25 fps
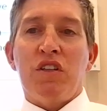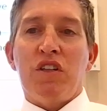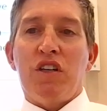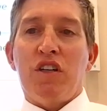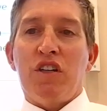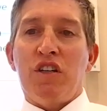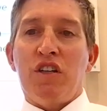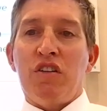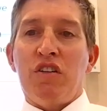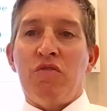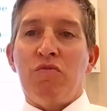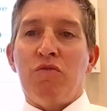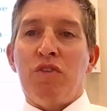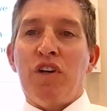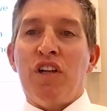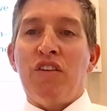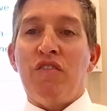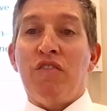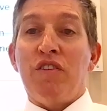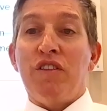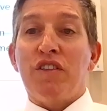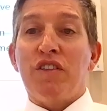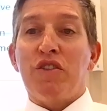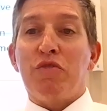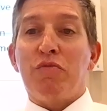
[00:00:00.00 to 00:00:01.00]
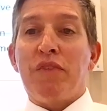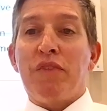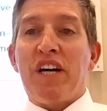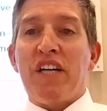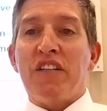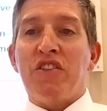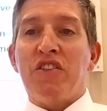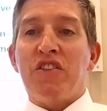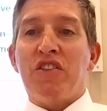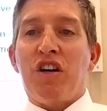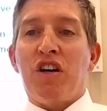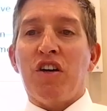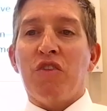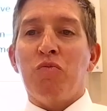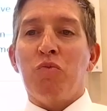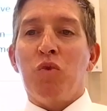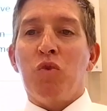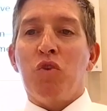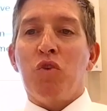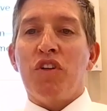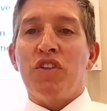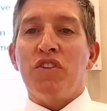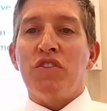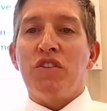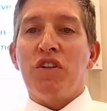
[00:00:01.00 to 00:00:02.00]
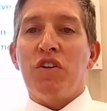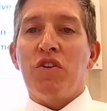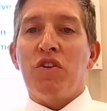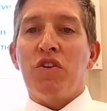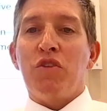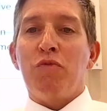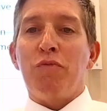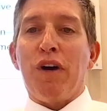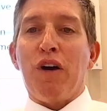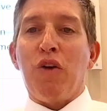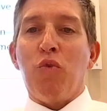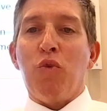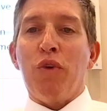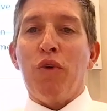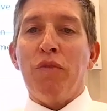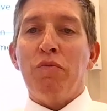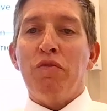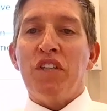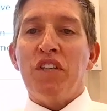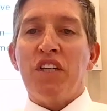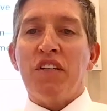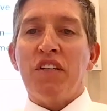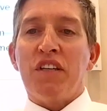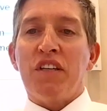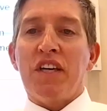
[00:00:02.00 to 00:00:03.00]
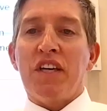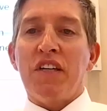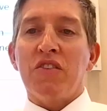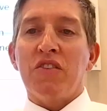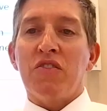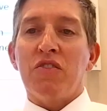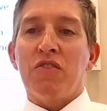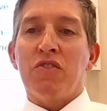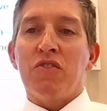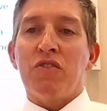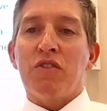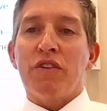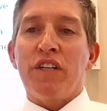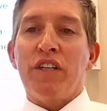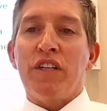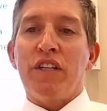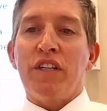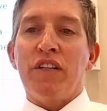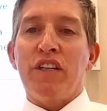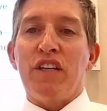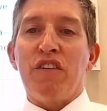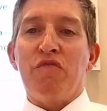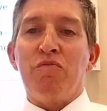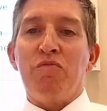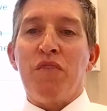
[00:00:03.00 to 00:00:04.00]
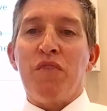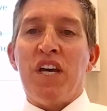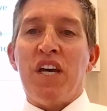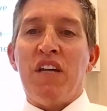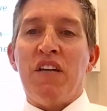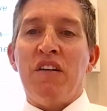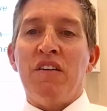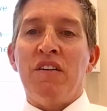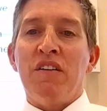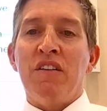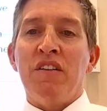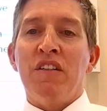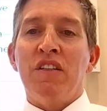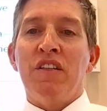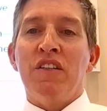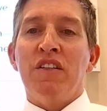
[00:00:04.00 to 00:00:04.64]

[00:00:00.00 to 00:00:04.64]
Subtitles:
relevant to my talk, more is known about women in cancer screening than men,